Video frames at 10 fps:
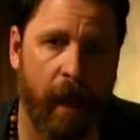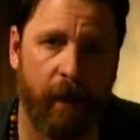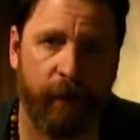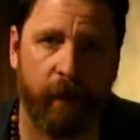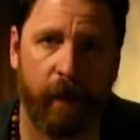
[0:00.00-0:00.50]

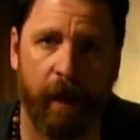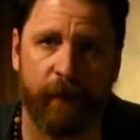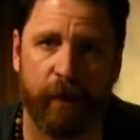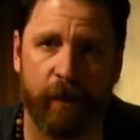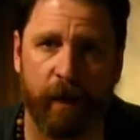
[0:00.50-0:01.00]
After
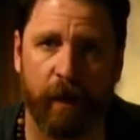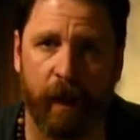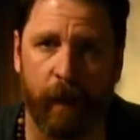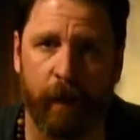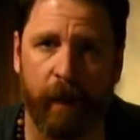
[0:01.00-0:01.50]
I've
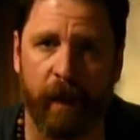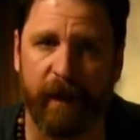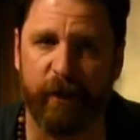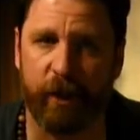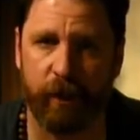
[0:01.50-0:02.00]
strung it up
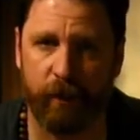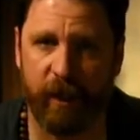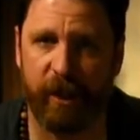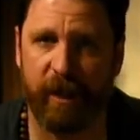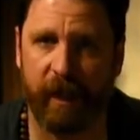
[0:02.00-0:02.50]
and I've
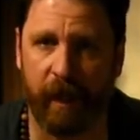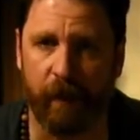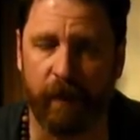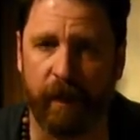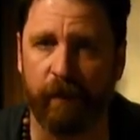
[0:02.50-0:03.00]
stretched it
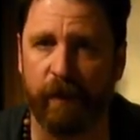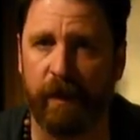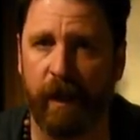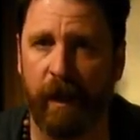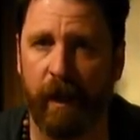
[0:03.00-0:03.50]
out, it
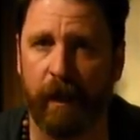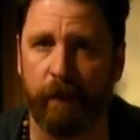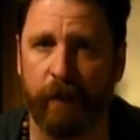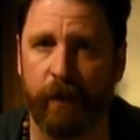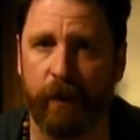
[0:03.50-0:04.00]
was
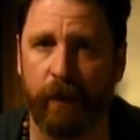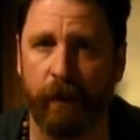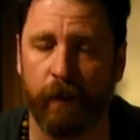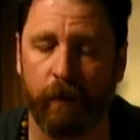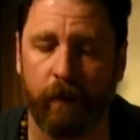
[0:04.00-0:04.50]
time
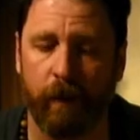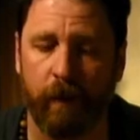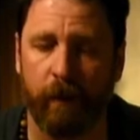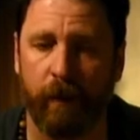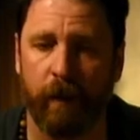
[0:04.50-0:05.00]
to
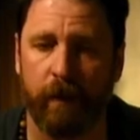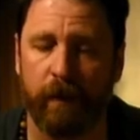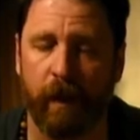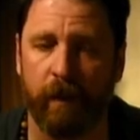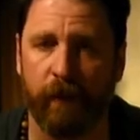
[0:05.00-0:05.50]

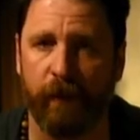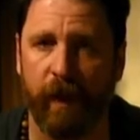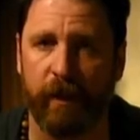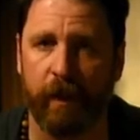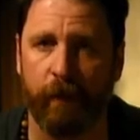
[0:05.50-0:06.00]
start the
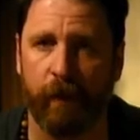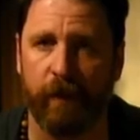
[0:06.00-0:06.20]
fleshing